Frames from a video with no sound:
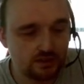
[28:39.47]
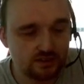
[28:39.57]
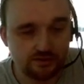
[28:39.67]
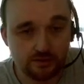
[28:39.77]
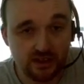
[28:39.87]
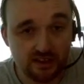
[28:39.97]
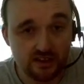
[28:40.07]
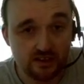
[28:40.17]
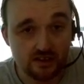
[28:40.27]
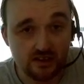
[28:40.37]
So for me,
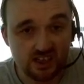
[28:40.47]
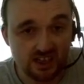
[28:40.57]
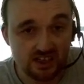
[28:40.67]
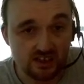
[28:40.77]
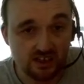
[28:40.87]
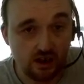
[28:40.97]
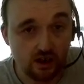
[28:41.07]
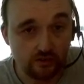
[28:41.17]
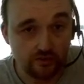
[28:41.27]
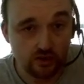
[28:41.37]
the 3 is a
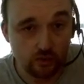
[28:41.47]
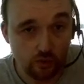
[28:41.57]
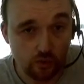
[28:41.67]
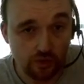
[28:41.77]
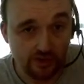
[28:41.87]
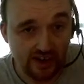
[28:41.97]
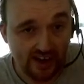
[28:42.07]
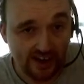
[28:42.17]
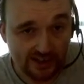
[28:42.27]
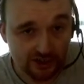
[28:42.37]
card of growth and
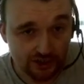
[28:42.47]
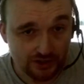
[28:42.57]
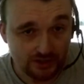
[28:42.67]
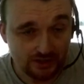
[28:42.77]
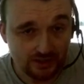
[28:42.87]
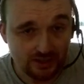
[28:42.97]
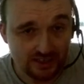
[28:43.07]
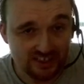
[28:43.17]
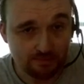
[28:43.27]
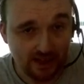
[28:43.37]
action and
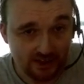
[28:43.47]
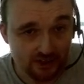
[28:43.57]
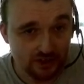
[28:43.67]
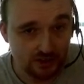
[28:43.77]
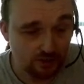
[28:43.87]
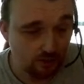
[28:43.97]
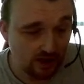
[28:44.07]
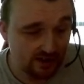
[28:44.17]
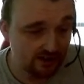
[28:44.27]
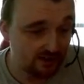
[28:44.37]
expansion and all
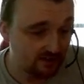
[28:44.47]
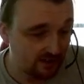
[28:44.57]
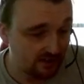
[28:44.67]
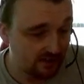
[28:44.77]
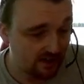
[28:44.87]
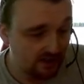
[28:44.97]
that kind of thing.